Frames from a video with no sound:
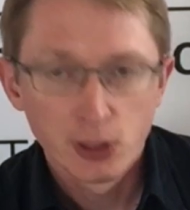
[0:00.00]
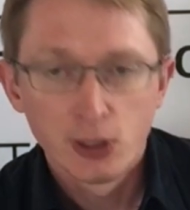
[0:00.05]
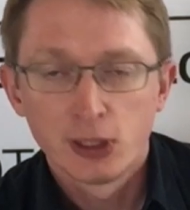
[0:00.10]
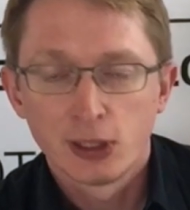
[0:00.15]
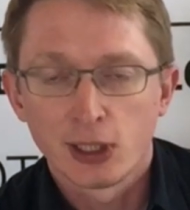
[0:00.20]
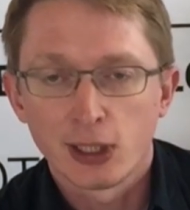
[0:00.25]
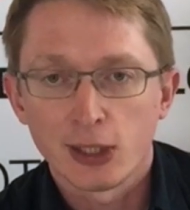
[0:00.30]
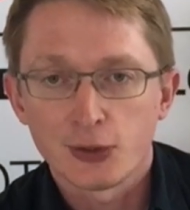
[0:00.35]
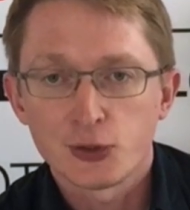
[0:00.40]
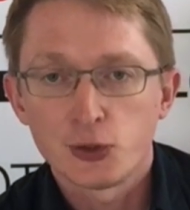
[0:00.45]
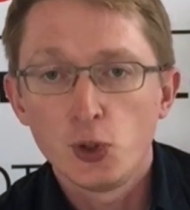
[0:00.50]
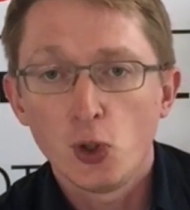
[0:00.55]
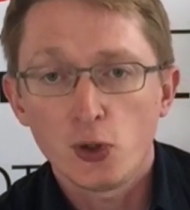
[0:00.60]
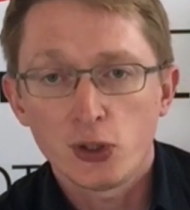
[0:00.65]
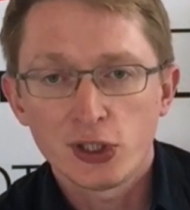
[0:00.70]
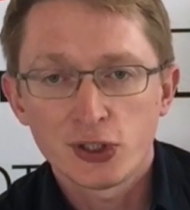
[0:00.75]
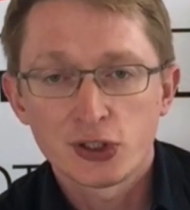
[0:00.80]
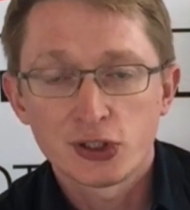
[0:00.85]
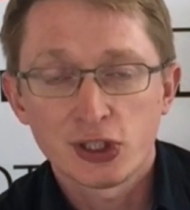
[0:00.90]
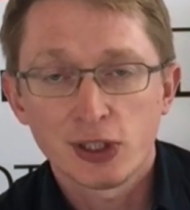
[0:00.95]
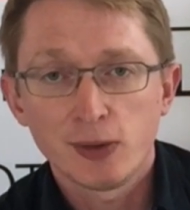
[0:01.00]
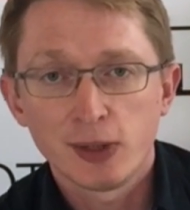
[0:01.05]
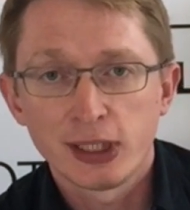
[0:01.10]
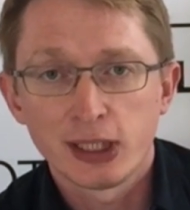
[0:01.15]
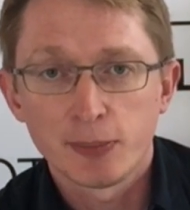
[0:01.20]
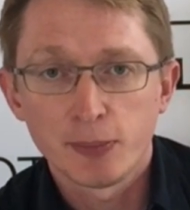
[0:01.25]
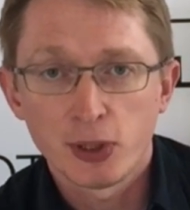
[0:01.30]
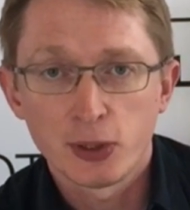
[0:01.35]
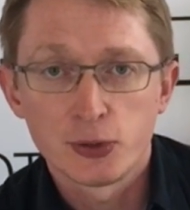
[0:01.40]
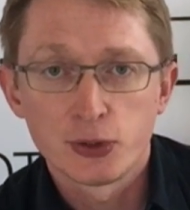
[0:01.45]
Now, that's not necessarily the
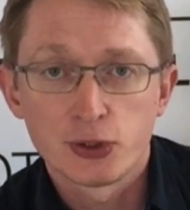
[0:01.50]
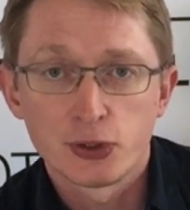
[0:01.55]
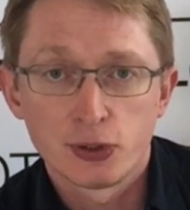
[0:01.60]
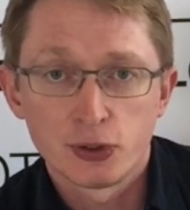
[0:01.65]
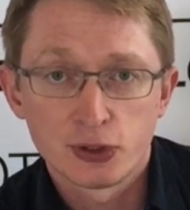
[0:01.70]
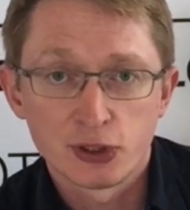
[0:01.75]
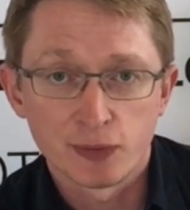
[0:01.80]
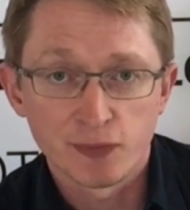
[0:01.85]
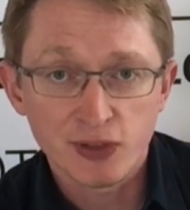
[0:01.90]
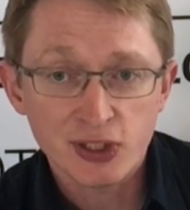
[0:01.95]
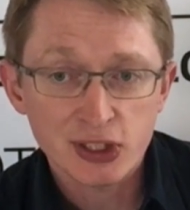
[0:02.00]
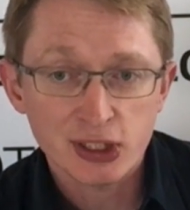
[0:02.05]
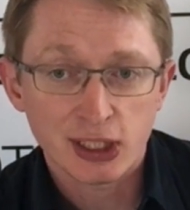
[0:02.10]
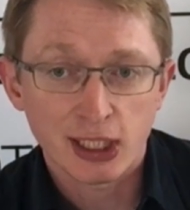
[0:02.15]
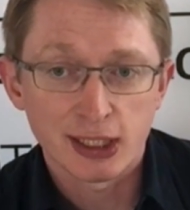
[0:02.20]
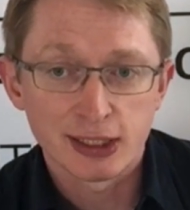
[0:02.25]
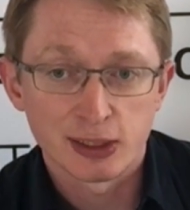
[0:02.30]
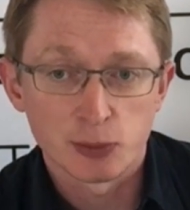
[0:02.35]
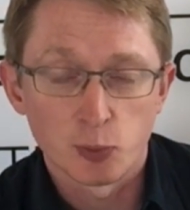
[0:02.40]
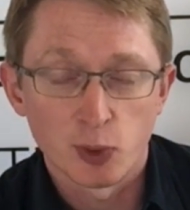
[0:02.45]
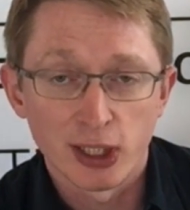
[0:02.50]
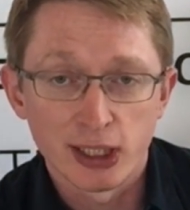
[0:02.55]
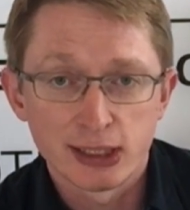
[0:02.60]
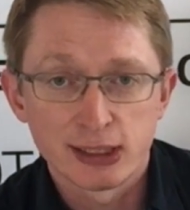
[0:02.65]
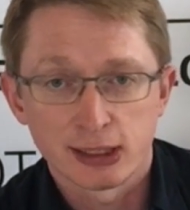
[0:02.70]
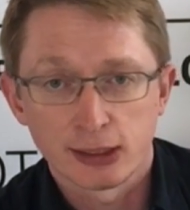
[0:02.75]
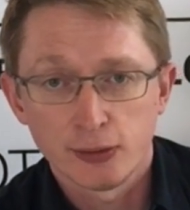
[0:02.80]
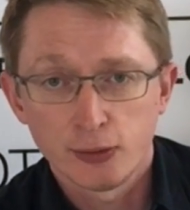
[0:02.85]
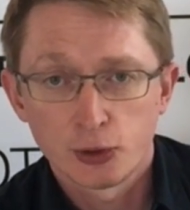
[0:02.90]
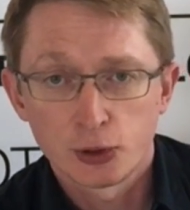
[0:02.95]
most sophisticated way
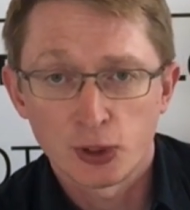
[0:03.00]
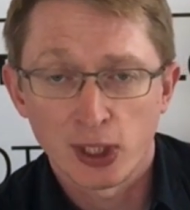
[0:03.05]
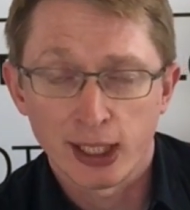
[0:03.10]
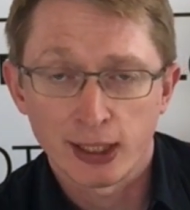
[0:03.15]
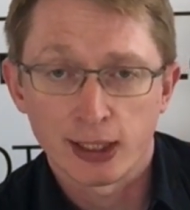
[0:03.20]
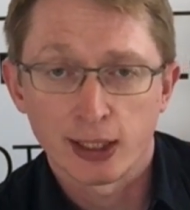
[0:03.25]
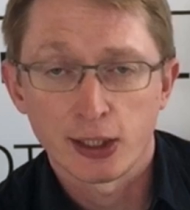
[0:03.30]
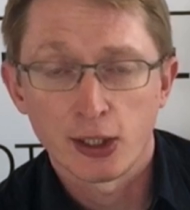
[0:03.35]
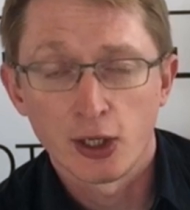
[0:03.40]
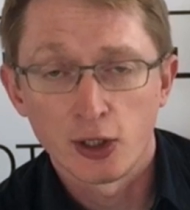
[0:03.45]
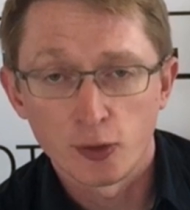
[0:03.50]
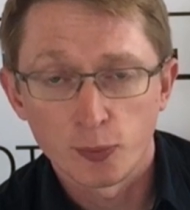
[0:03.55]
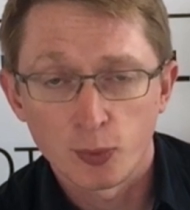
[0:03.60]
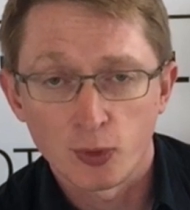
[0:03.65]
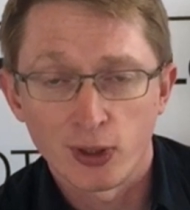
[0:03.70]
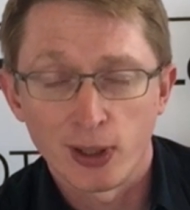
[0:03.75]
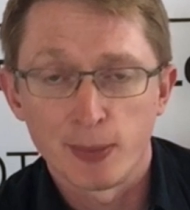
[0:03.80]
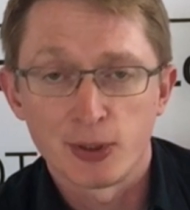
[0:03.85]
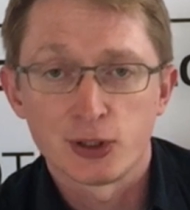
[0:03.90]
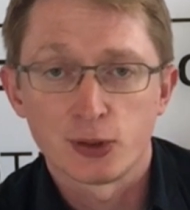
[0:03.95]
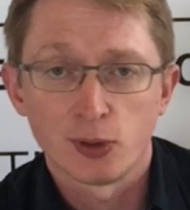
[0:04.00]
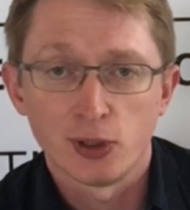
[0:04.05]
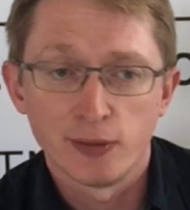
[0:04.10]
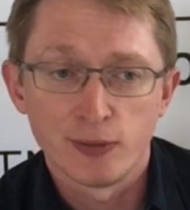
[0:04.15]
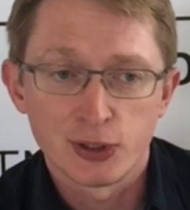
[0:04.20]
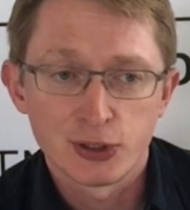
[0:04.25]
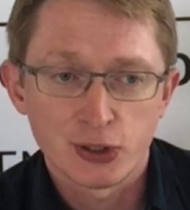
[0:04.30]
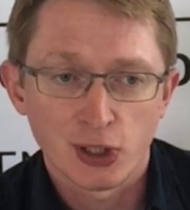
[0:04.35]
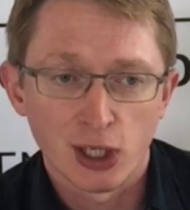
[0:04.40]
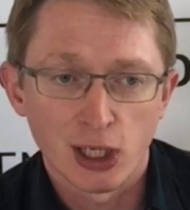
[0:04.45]
to track that kind of parameter over
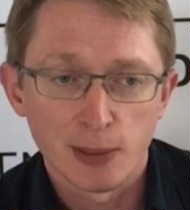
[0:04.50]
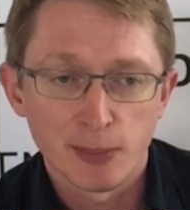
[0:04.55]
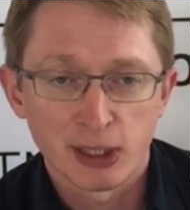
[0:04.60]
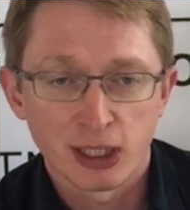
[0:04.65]
time.